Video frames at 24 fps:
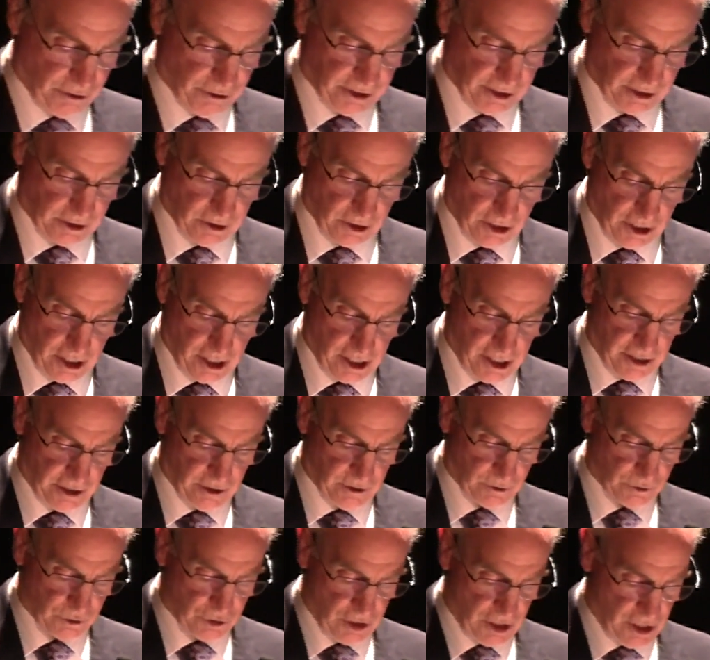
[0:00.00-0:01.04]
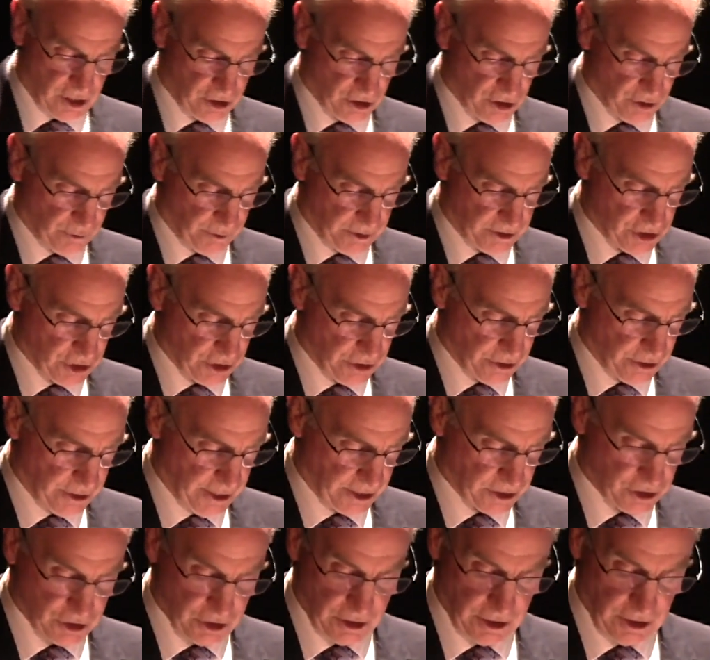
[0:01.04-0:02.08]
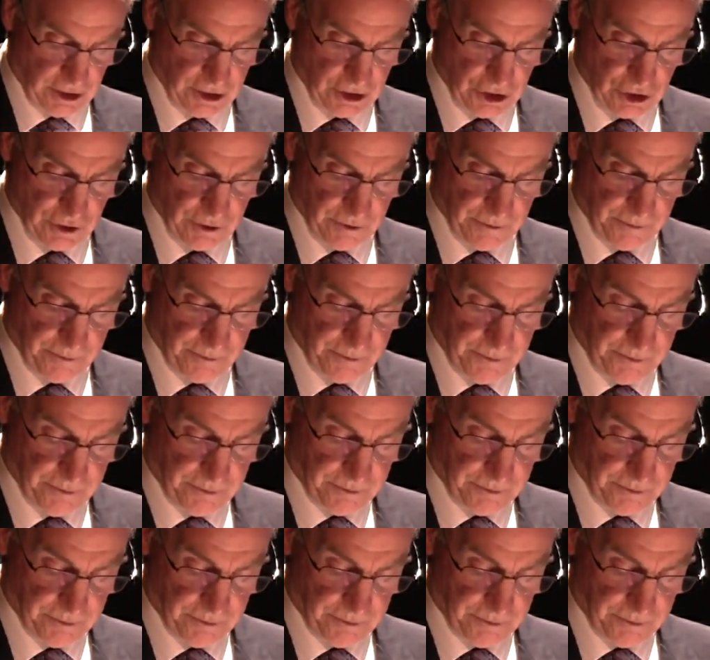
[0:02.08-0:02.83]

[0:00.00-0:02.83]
critical cargoes to reach their destination.